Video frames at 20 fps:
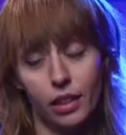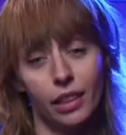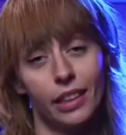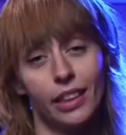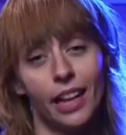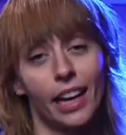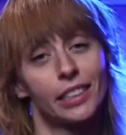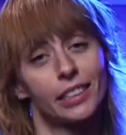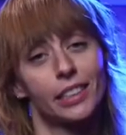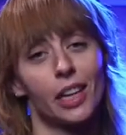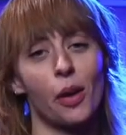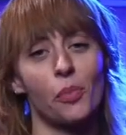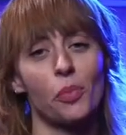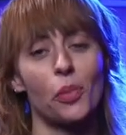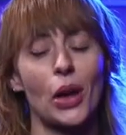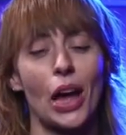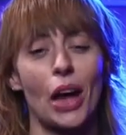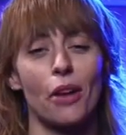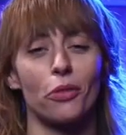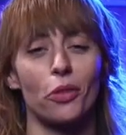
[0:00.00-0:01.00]
Next up,
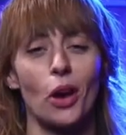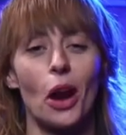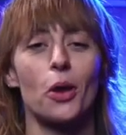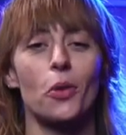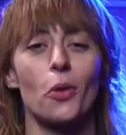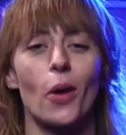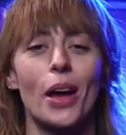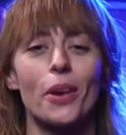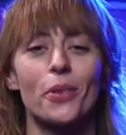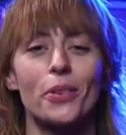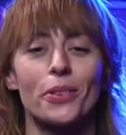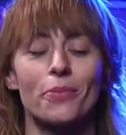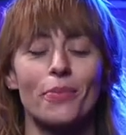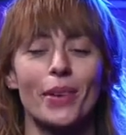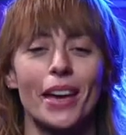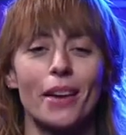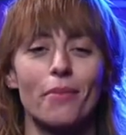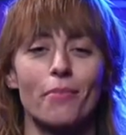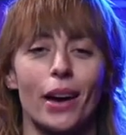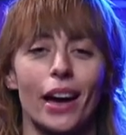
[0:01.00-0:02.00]
we have Run Away With
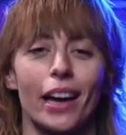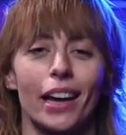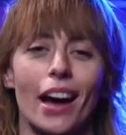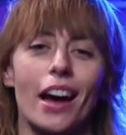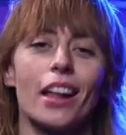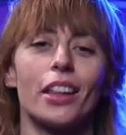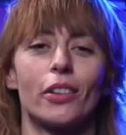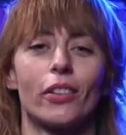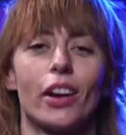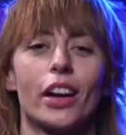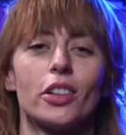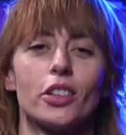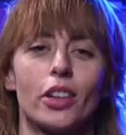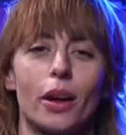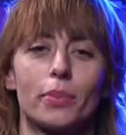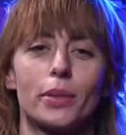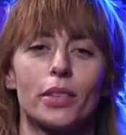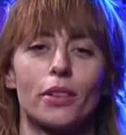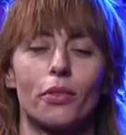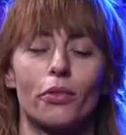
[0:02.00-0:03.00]
Me by Carly Rae
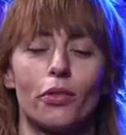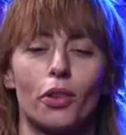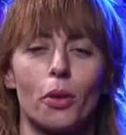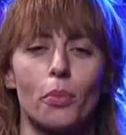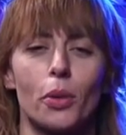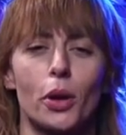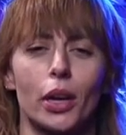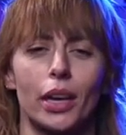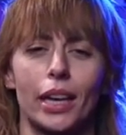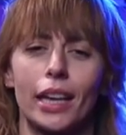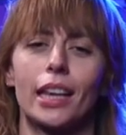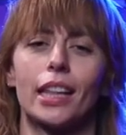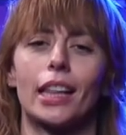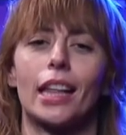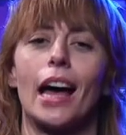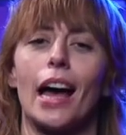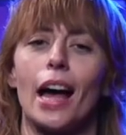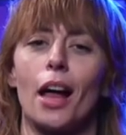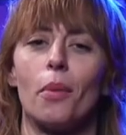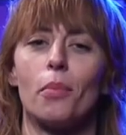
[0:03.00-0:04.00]
Jepsen from her killer
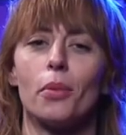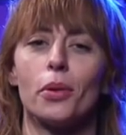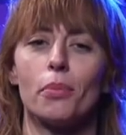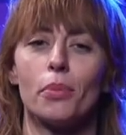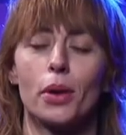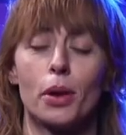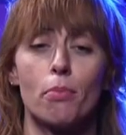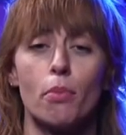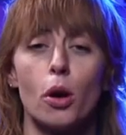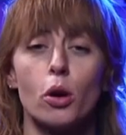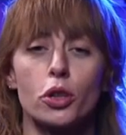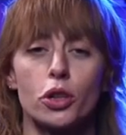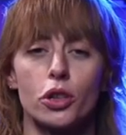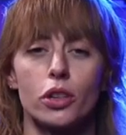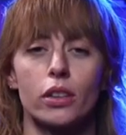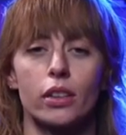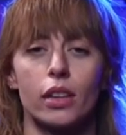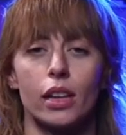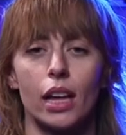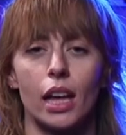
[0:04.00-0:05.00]
album,
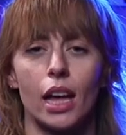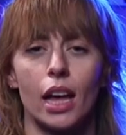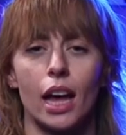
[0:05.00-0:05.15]
Emotion.